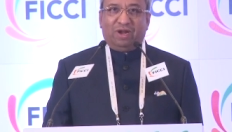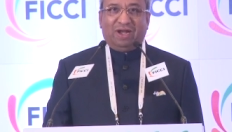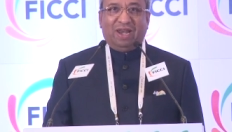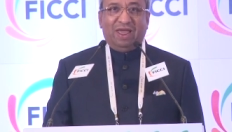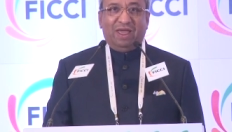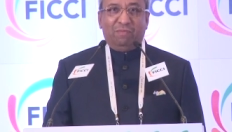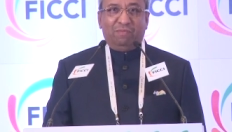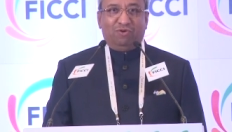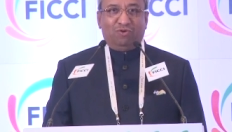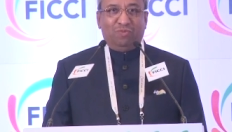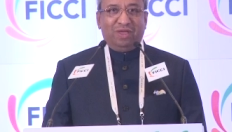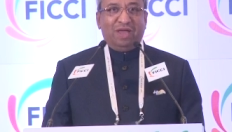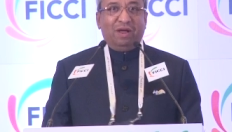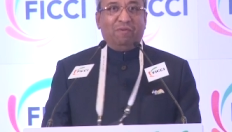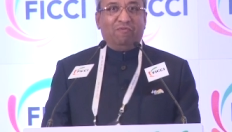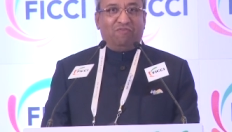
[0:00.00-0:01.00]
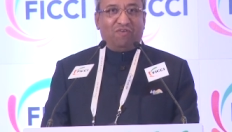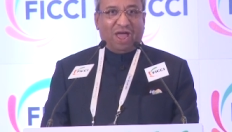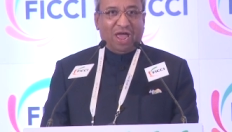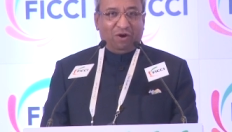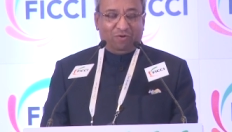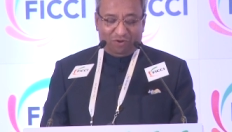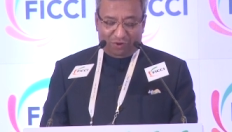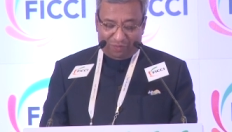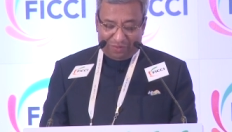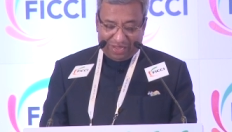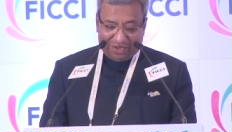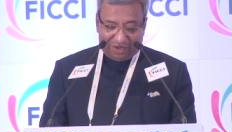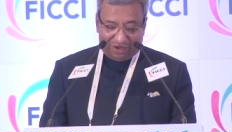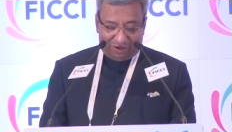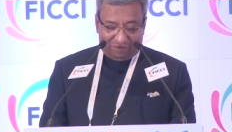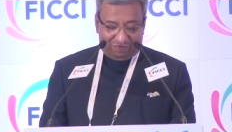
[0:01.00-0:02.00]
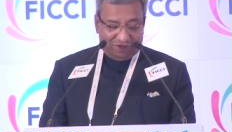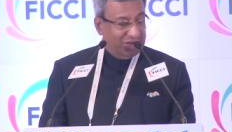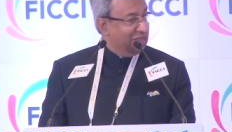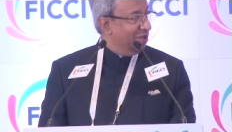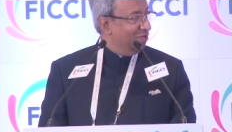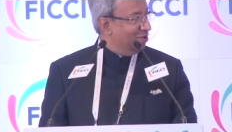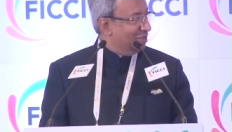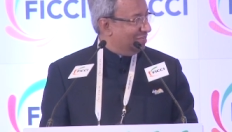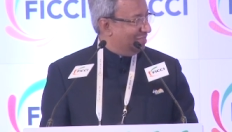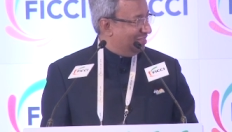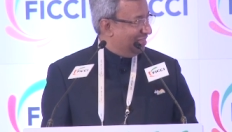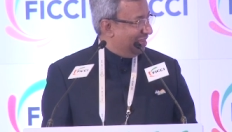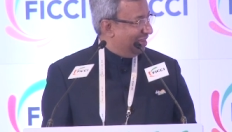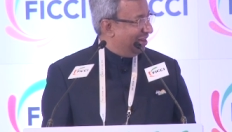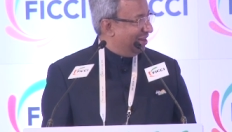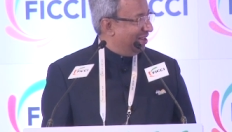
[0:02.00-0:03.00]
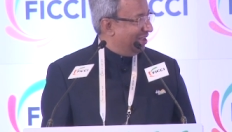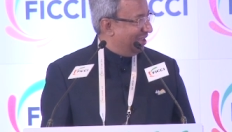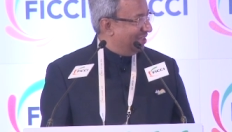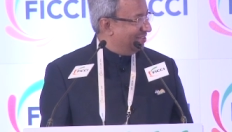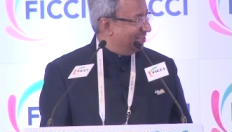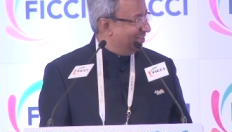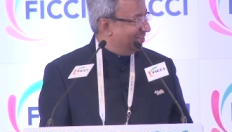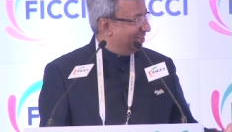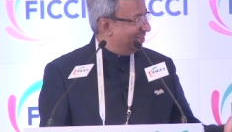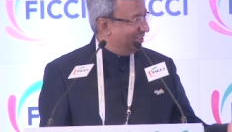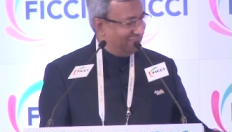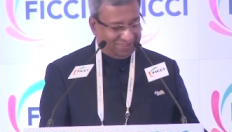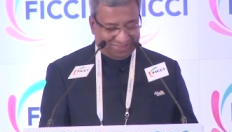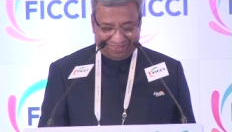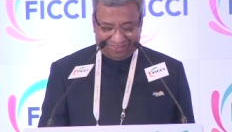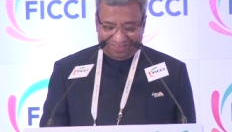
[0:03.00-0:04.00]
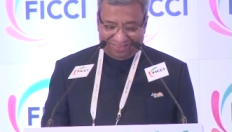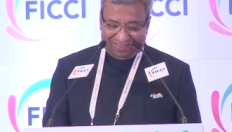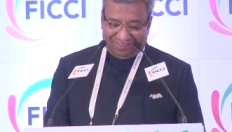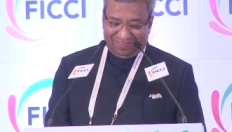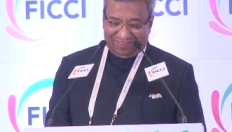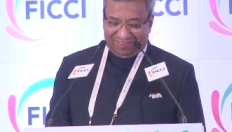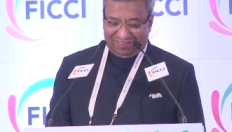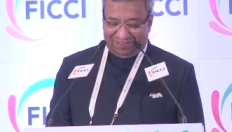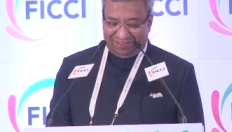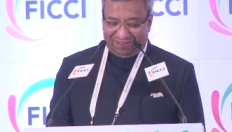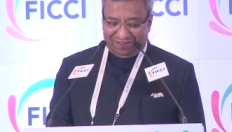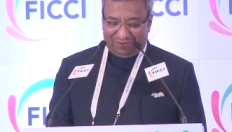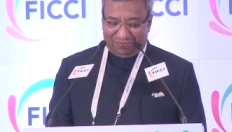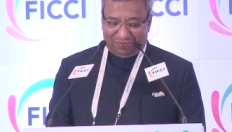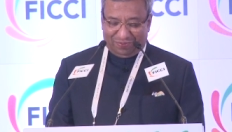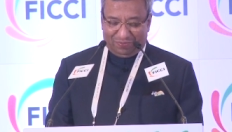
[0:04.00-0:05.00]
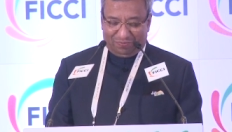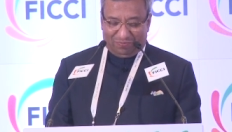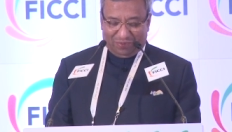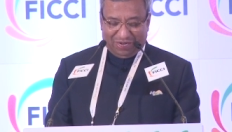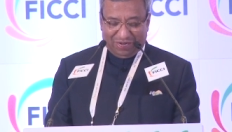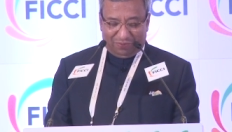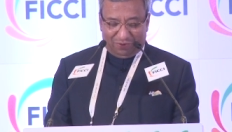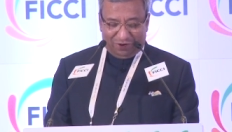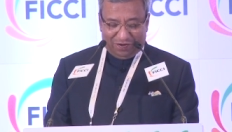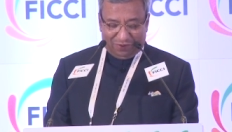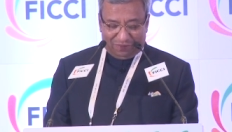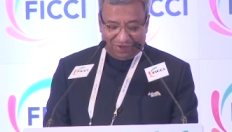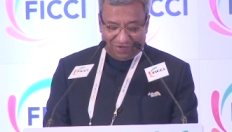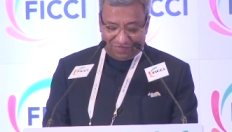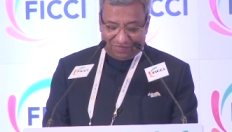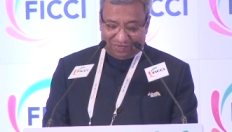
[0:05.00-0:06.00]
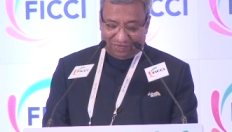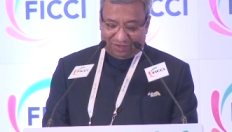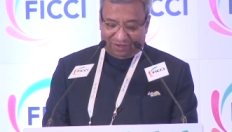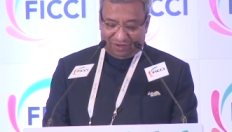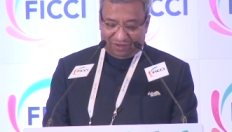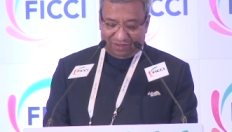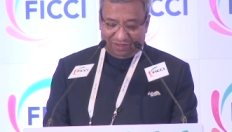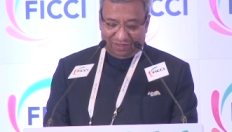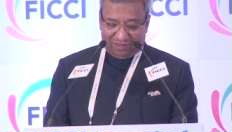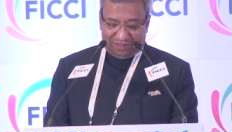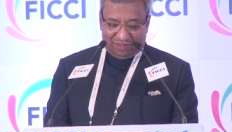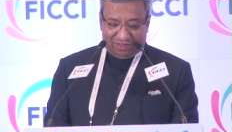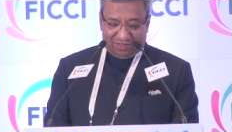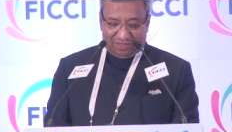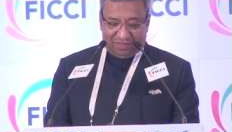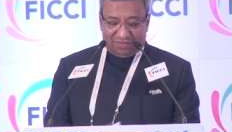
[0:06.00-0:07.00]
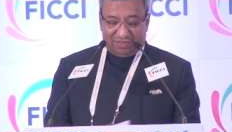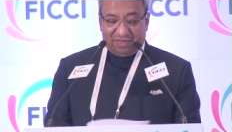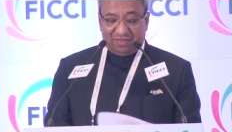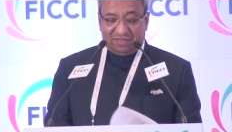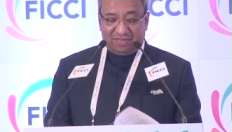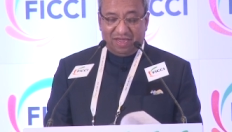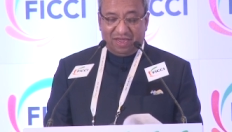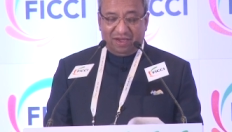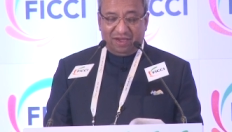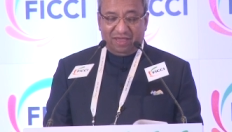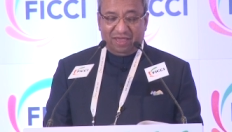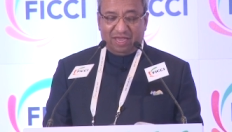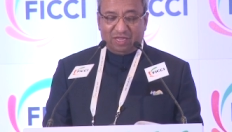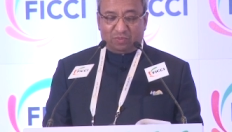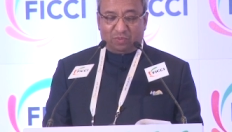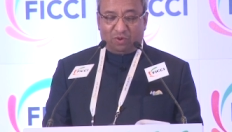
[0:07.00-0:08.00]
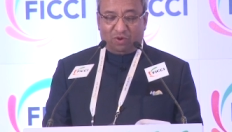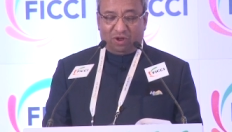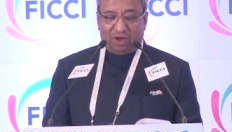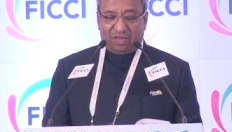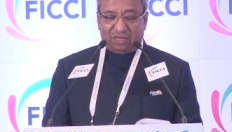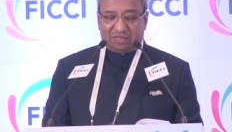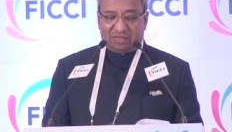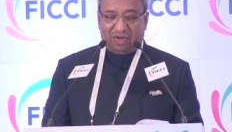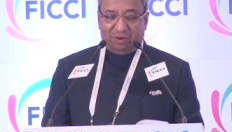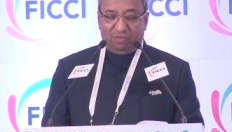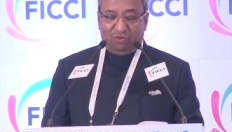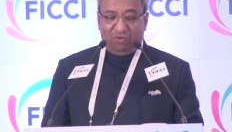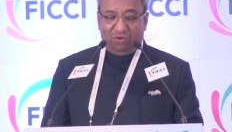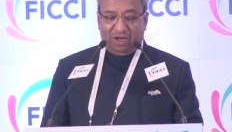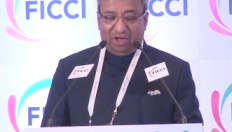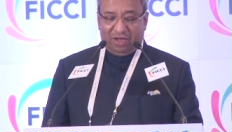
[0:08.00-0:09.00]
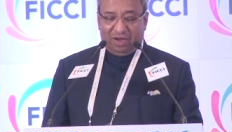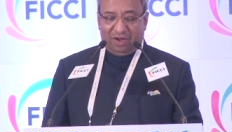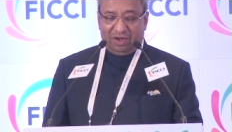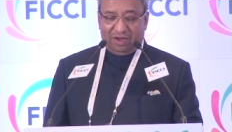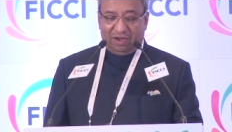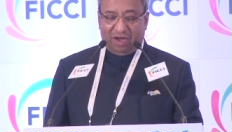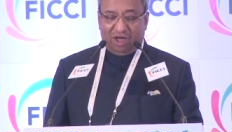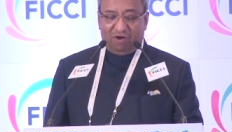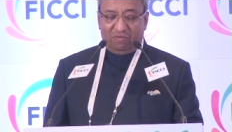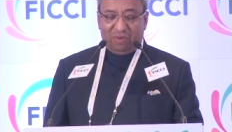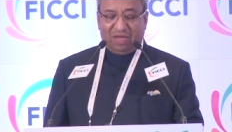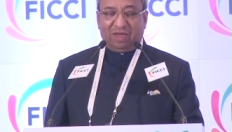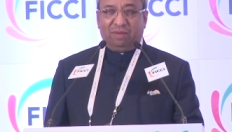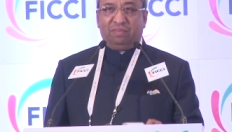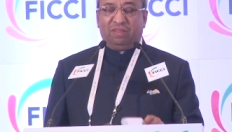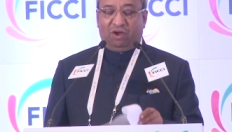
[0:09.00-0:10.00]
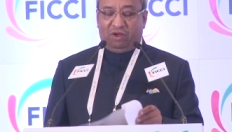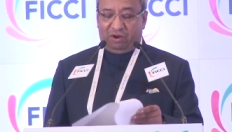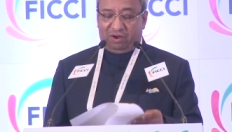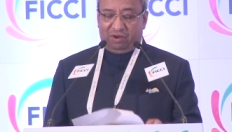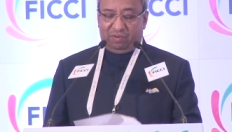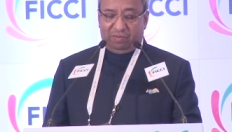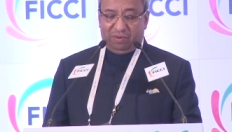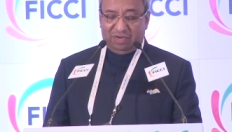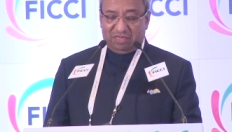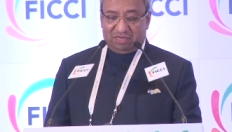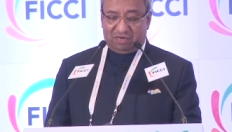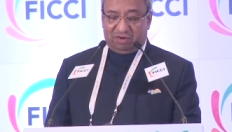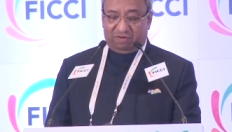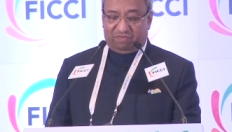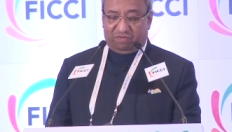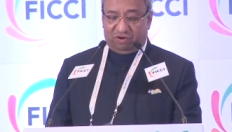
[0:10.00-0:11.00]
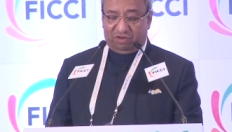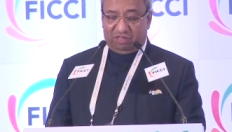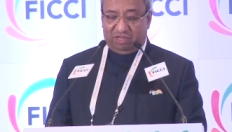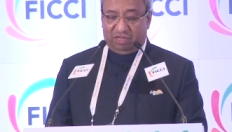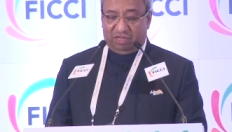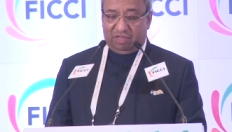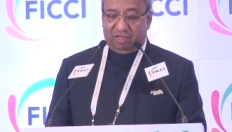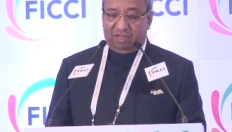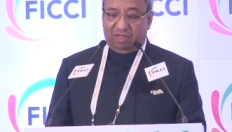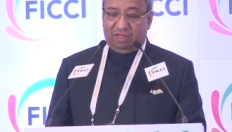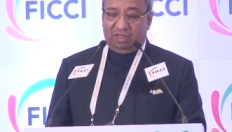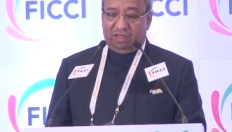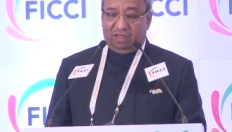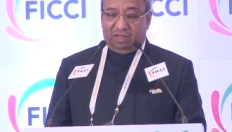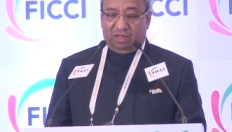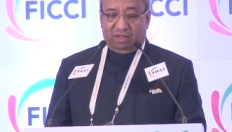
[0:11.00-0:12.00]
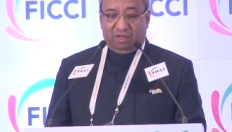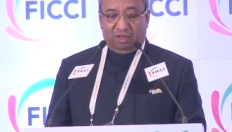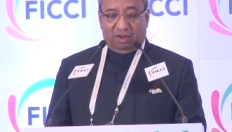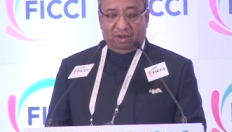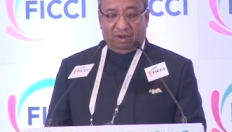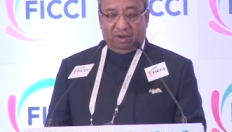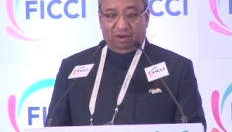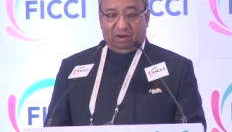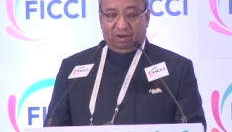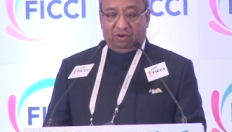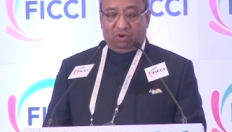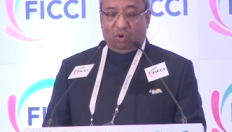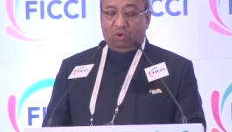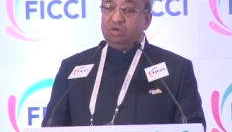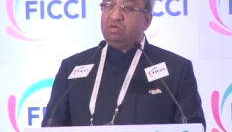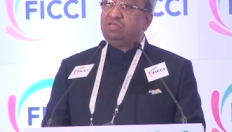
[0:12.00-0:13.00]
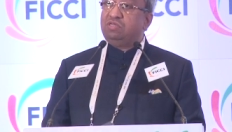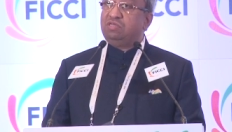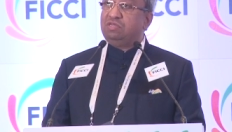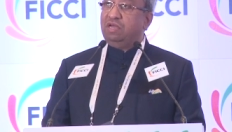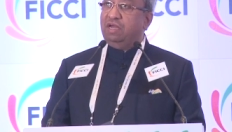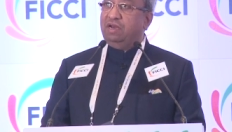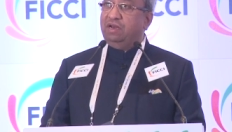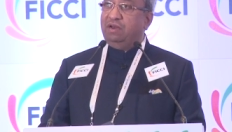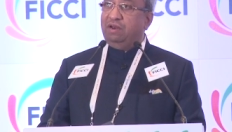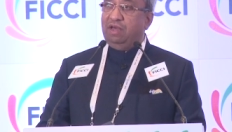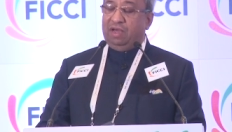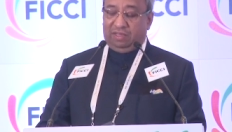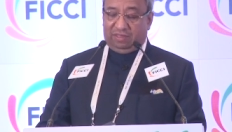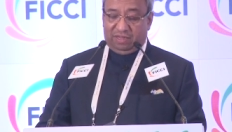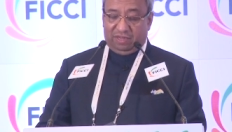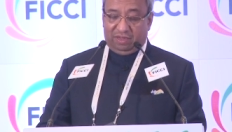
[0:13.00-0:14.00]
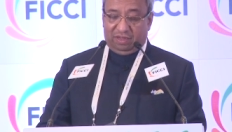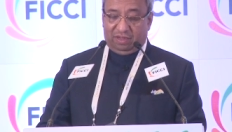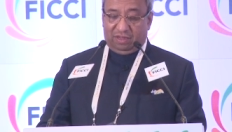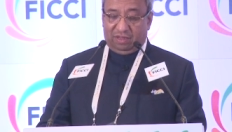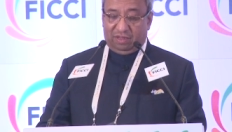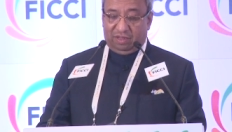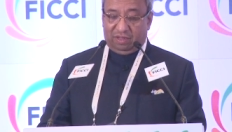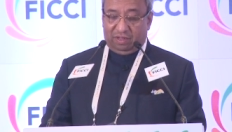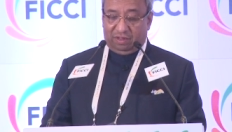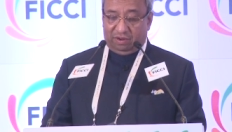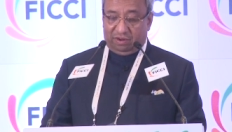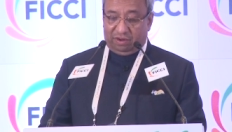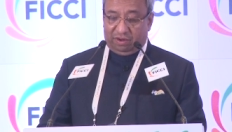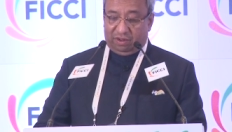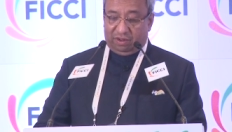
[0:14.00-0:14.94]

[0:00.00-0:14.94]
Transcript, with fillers: claimed to be a flyover man when he was there as a, a PWD minister. Since then, he has progressed and moved ahead and now became the honorable minister for the uh, uh, roads and I think uh,